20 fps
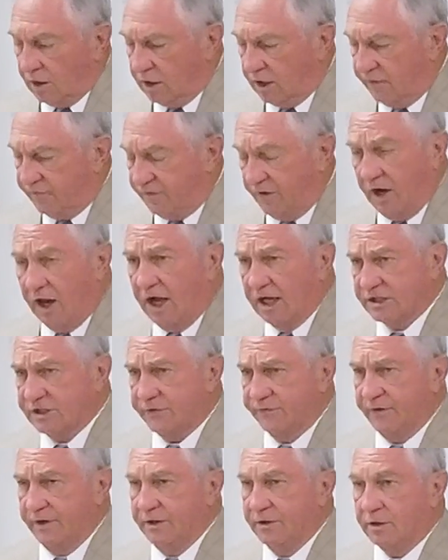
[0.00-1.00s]
uh,
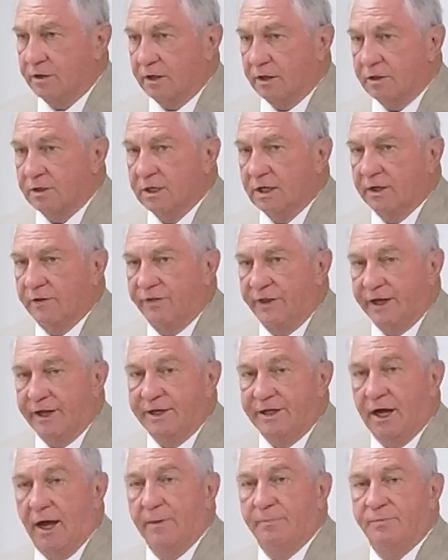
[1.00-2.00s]
philosophy or they
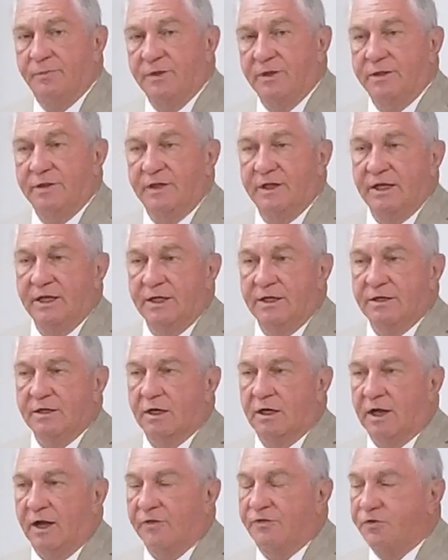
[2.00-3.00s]
adopt the uh,